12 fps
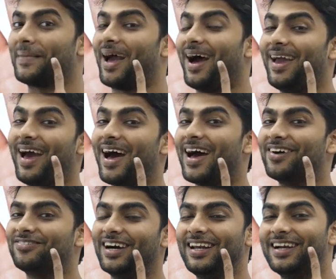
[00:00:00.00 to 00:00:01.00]
I
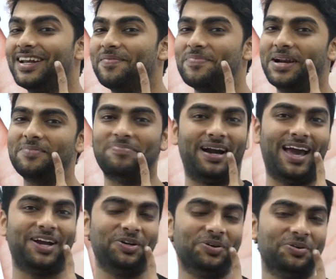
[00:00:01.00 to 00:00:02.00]
have a little bit, but
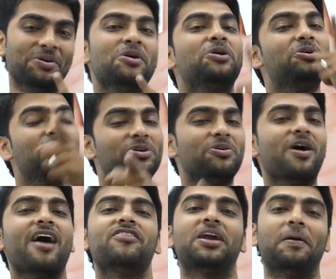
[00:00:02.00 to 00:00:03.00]
I do. Do you
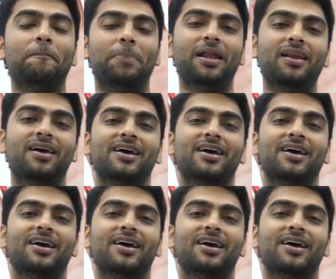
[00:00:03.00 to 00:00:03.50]
have a dimple?